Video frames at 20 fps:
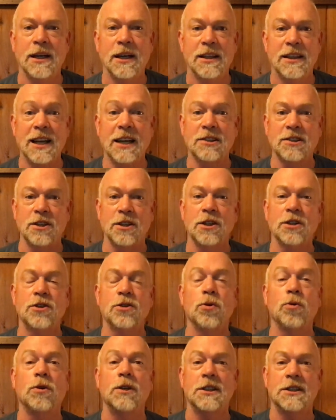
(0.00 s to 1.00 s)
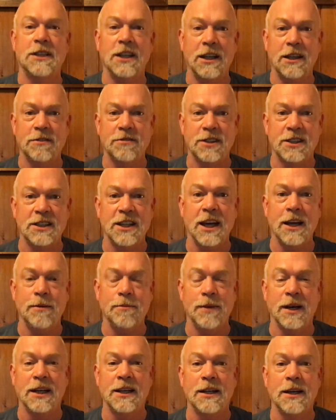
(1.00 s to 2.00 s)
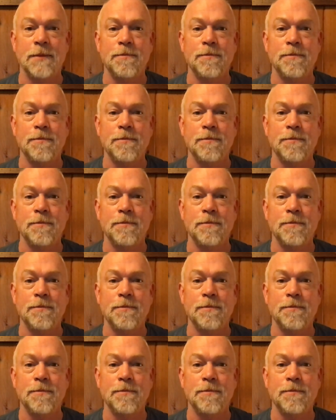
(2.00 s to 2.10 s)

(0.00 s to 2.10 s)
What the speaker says: That's an authoritative statement.